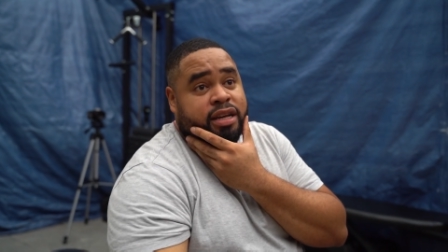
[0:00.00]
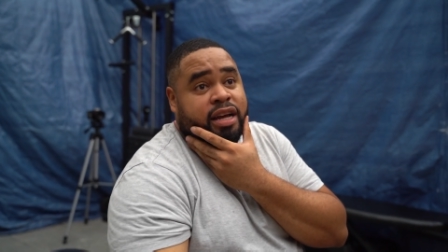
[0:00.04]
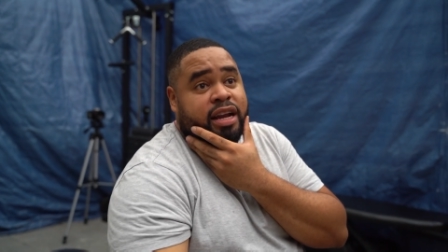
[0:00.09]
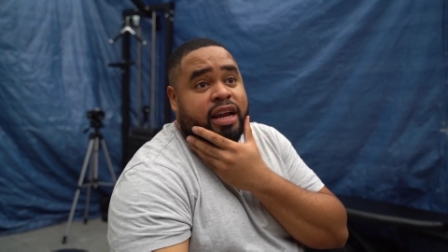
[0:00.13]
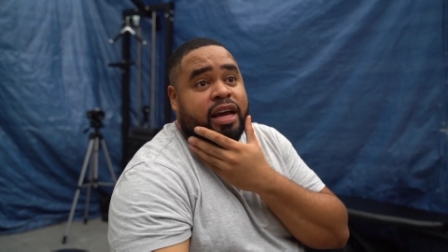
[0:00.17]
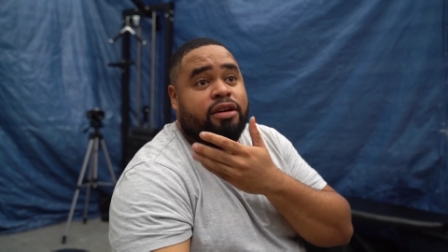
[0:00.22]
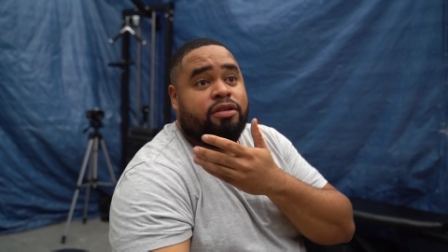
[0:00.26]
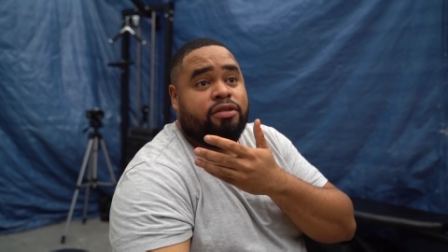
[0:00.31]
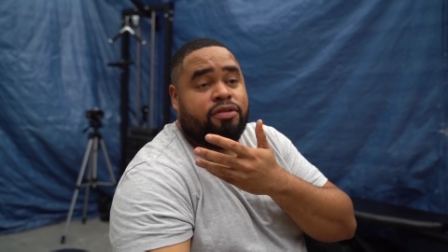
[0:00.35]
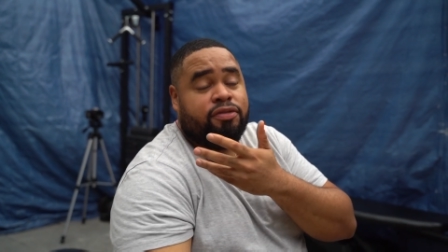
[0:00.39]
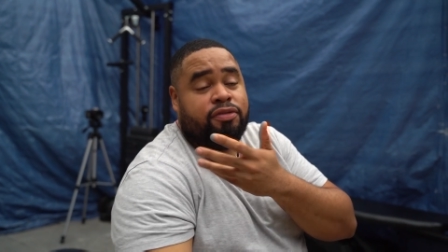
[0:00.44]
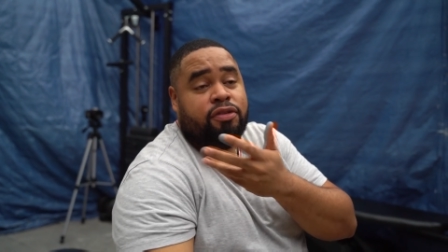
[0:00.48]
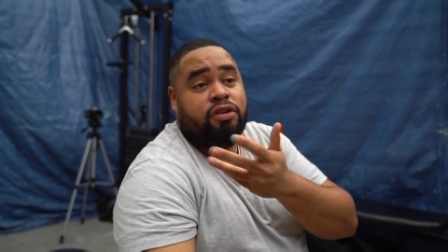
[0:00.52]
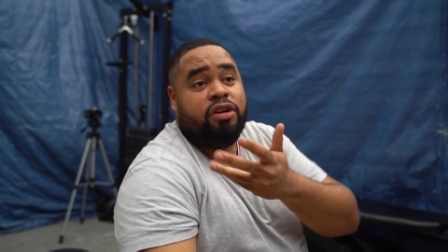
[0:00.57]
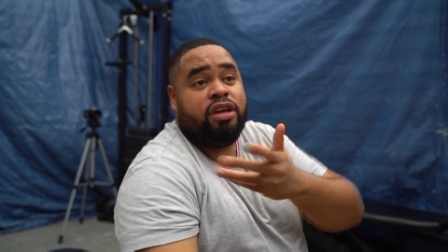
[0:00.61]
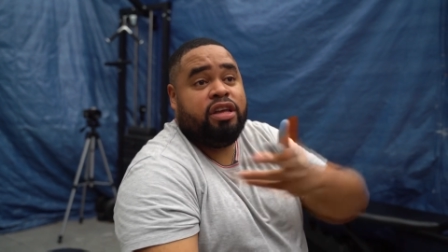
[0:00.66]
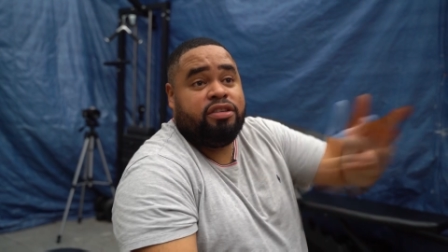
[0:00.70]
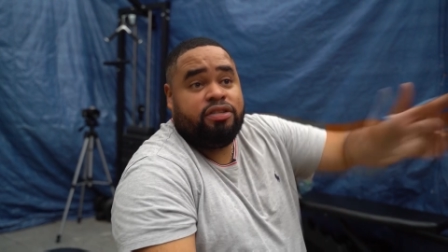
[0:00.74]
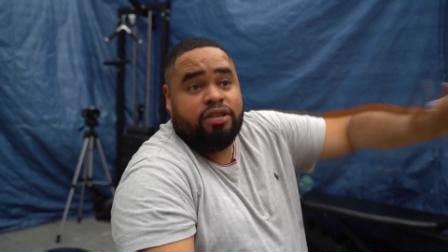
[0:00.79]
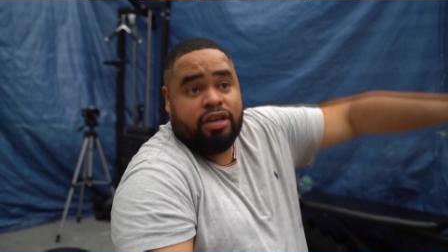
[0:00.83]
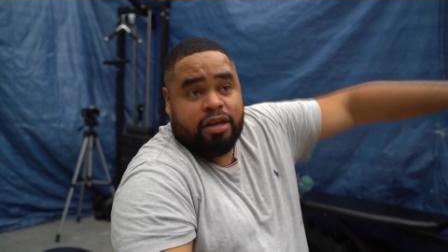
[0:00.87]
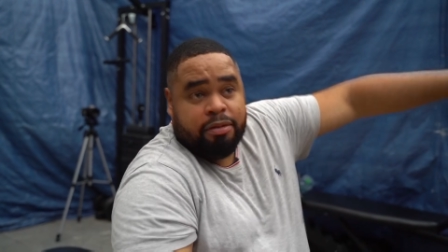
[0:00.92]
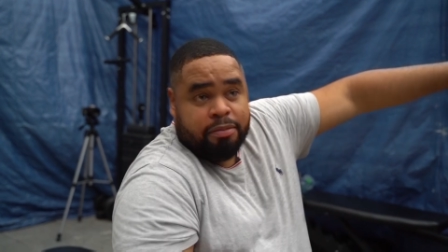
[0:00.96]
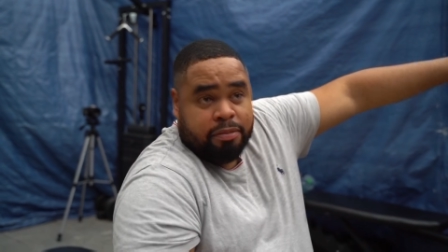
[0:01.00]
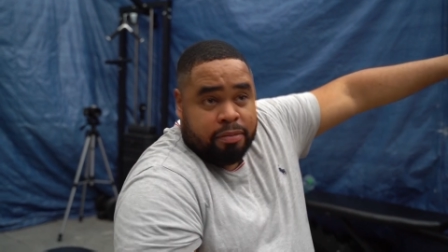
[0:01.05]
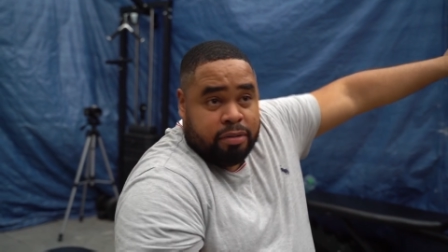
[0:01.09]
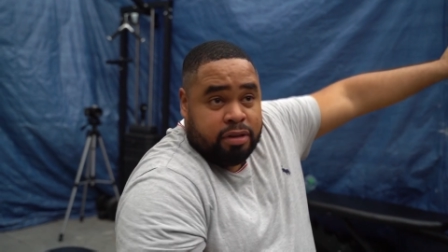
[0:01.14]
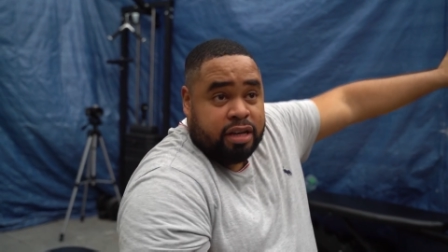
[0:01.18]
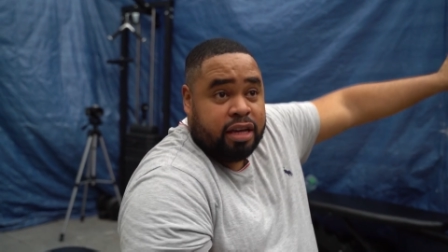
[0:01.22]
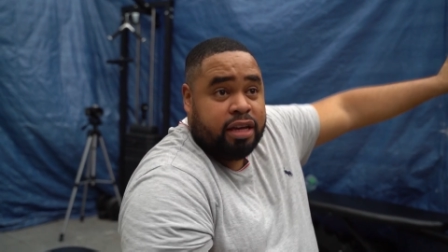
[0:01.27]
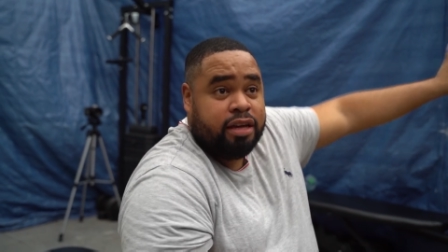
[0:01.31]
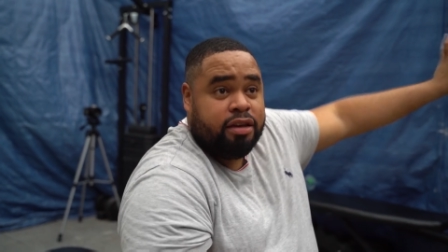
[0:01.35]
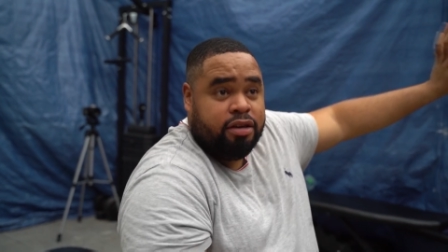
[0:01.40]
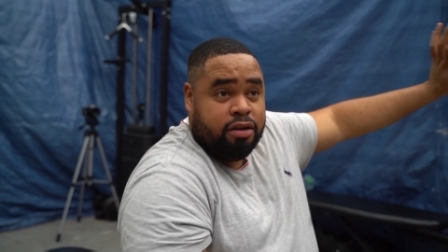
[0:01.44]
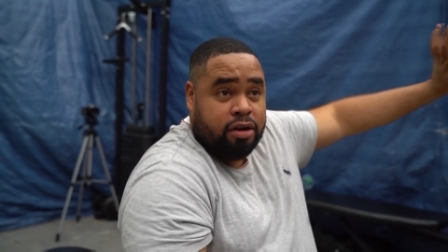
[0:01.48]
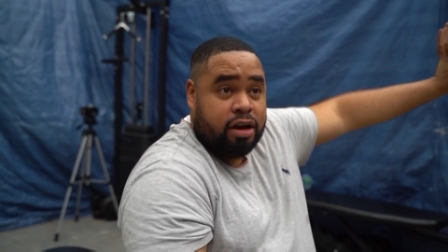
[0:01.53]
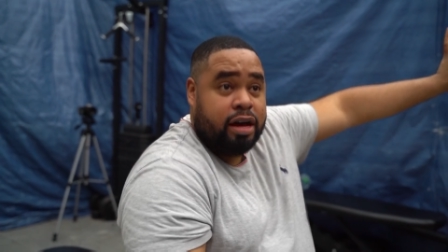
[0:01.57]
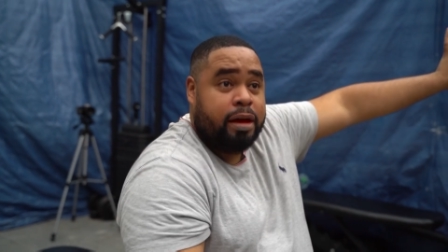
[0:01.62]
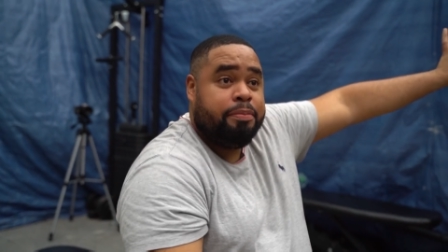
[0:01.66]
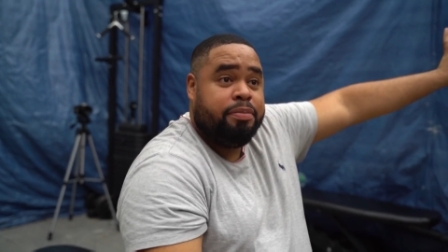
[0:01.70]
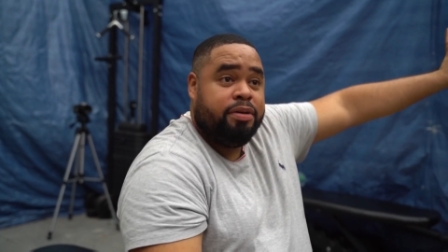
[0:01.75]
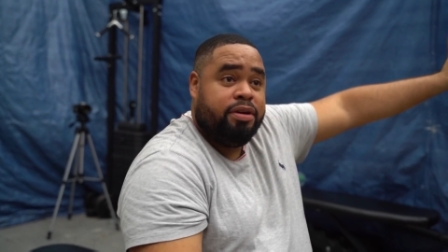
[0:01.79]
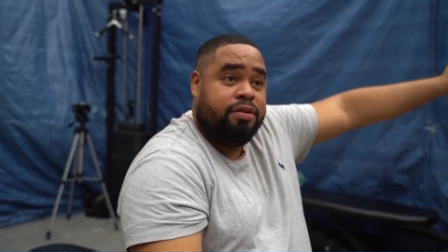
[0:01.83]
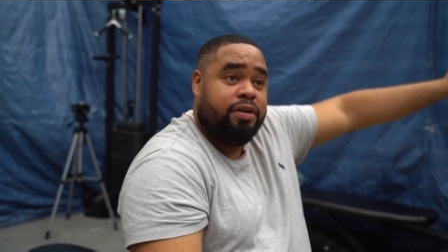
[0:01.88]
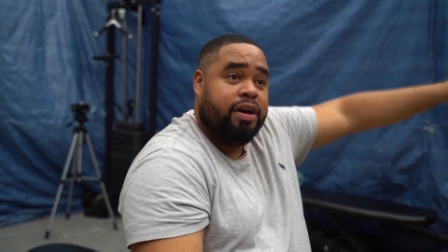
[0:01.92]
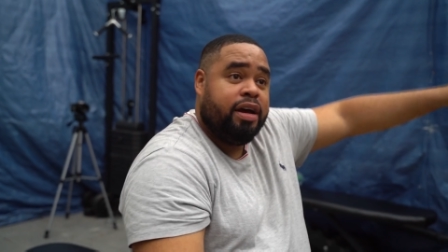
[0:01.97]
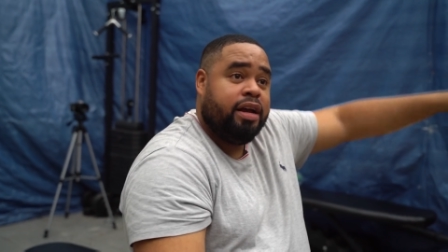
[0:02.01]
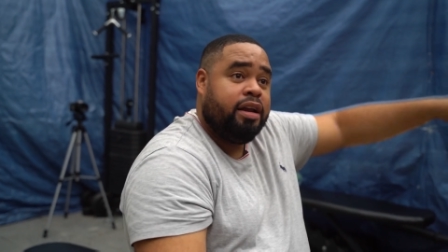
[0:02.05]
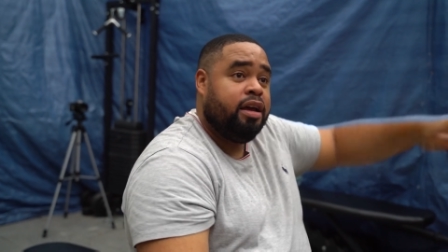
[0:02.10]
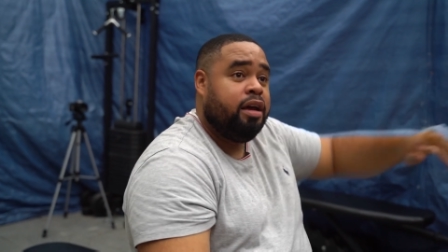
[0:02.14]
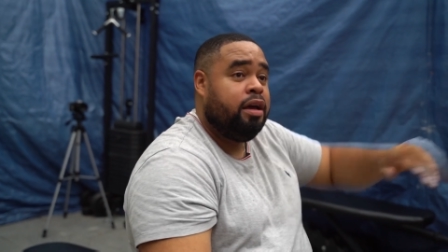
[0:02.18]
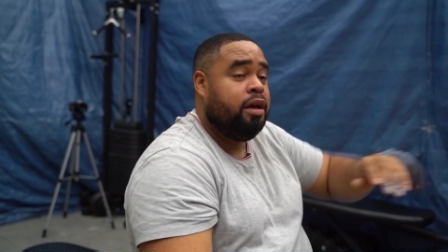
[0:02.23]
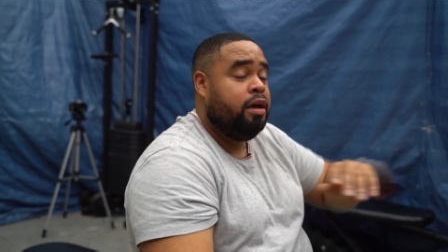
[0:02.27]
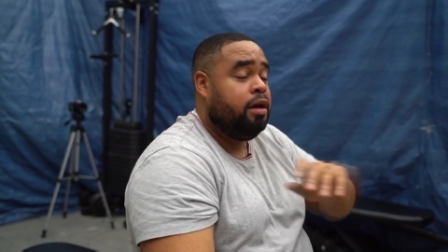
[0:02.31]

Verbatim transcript: and I for it's him. Take you're happy, yeah. right?